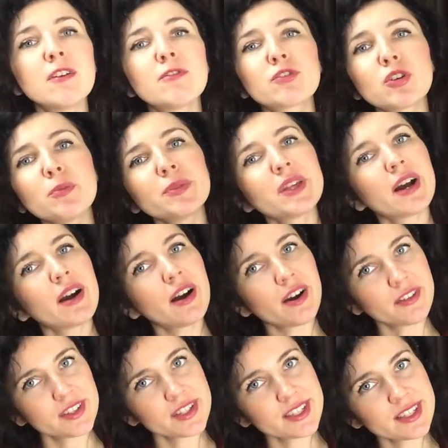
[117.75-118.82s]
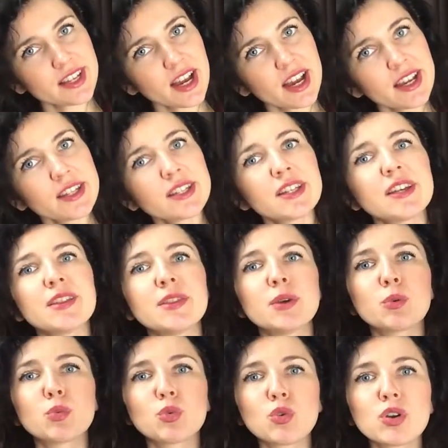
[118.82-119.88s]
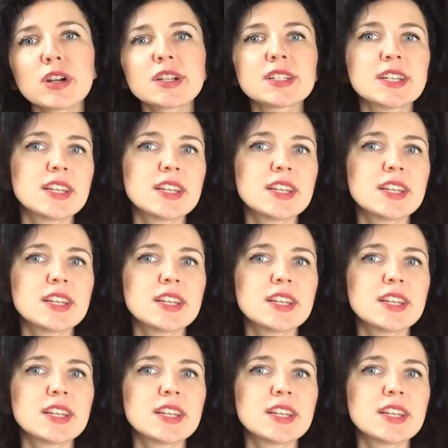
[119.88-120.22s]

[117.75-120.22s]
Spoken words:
from the other side the word